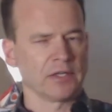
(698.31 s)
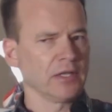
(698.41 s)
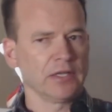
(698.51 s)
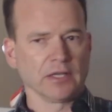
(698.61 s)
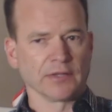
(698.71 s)

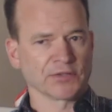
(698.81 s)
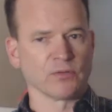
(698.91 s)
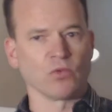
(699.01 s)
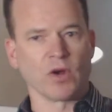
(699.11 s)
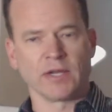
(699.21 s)
in some
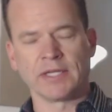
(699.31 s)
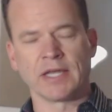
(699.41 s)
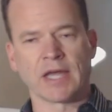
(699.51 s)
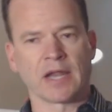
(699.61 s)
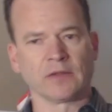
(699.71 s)
way to get out
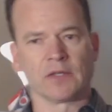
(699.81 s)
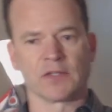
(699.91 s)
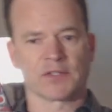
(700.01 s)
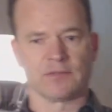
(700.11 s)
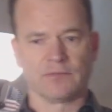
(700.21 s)
of this
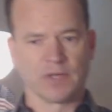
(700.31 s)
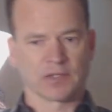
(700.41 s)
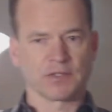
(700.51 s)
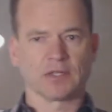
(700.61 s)
and fix it.